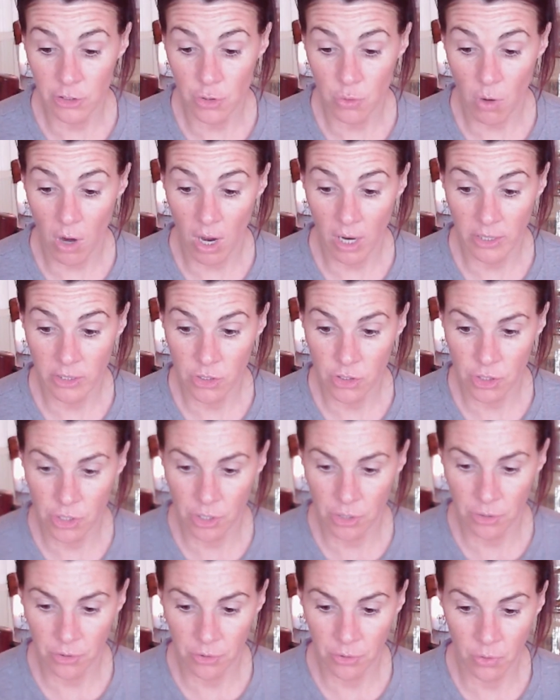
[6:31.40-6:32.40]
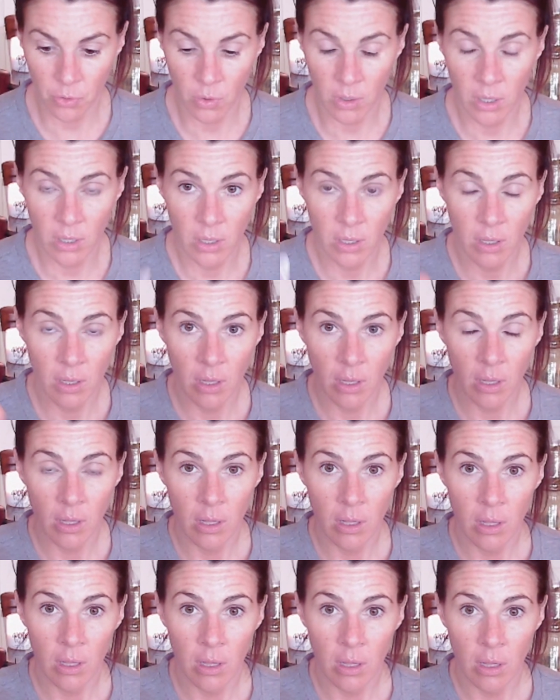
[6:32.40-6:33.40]
drawn to
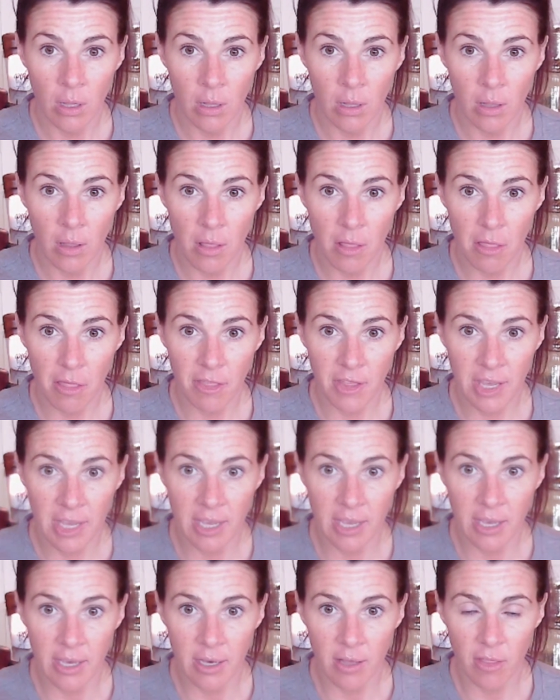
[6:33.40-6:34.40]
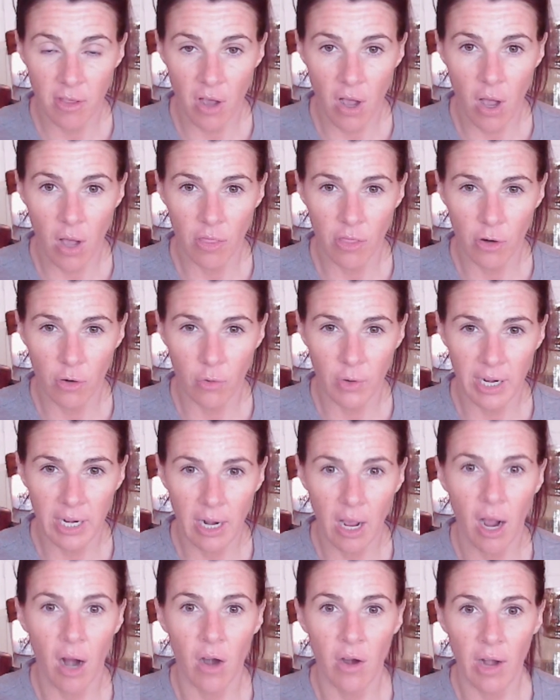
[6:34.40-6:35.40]
the green
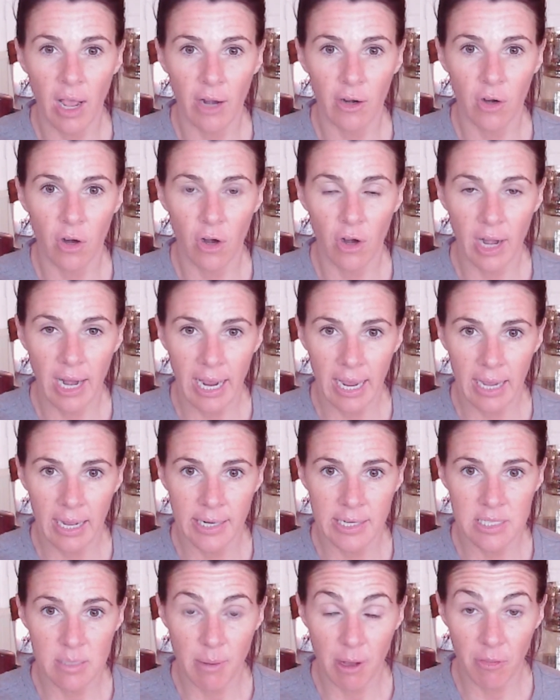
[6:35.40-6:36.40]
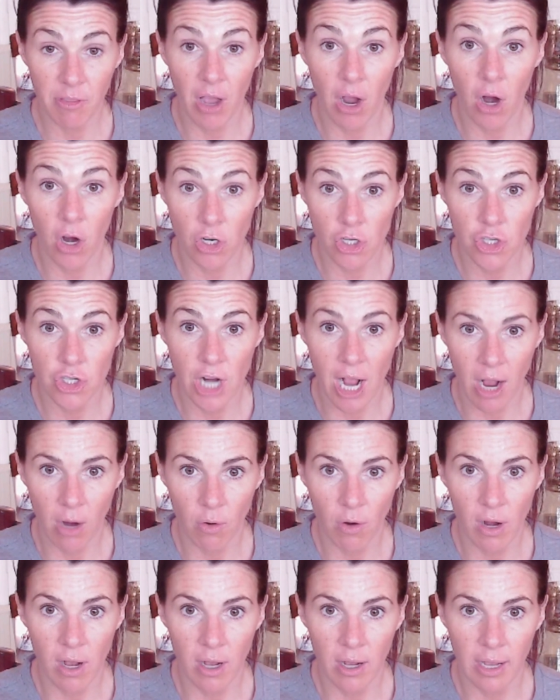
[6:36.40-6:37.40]
heart on her hand is about the heart
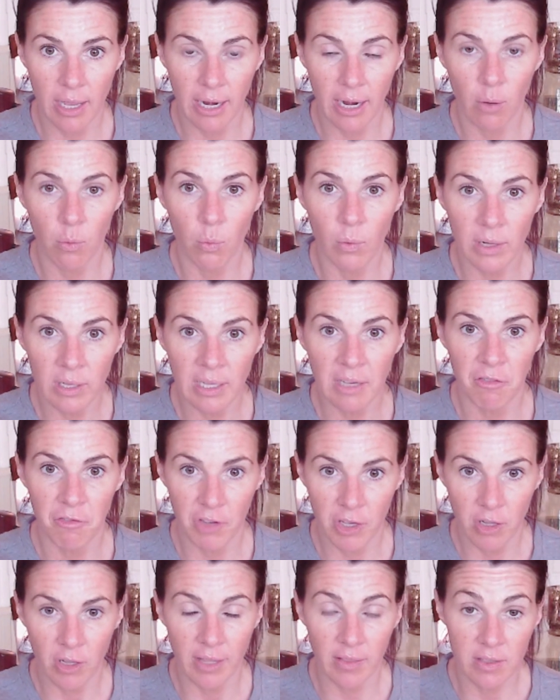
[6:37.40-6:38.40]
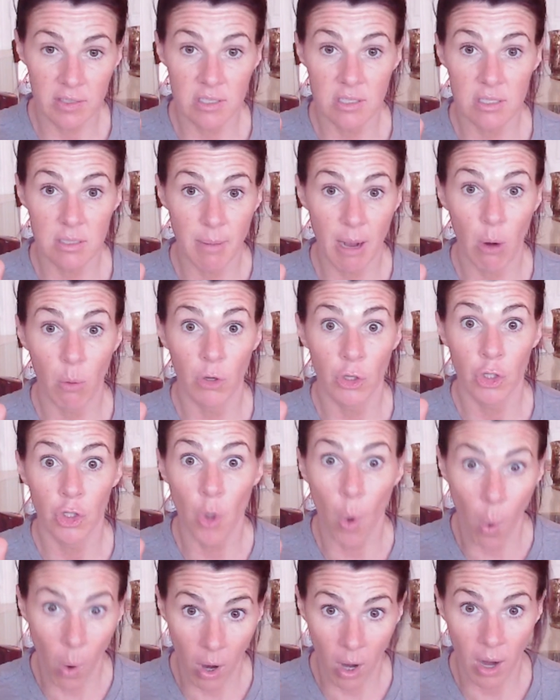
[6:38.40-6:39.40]
chakra, and I really feel like this is about
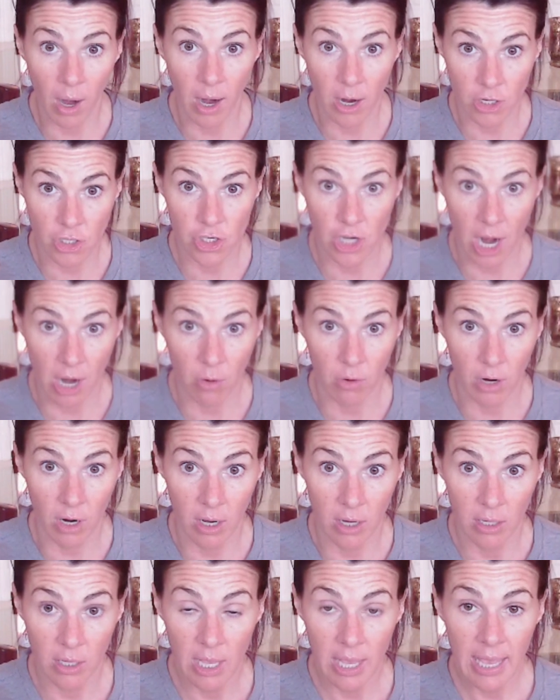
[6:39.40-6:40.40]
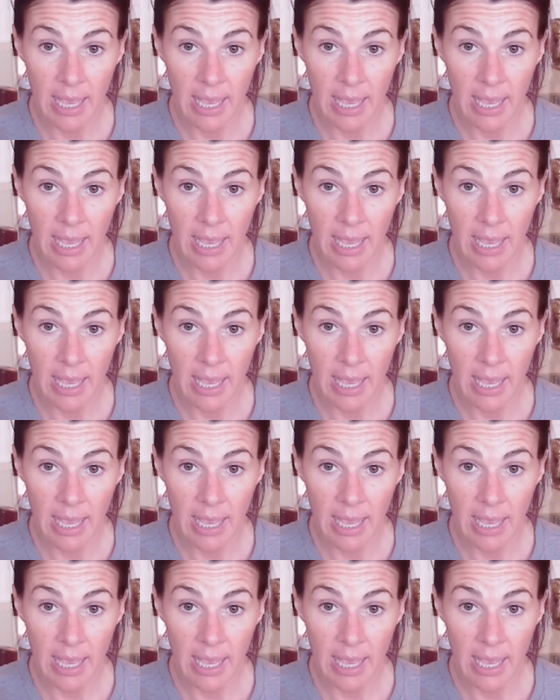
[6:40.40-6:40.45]
your heart chakra.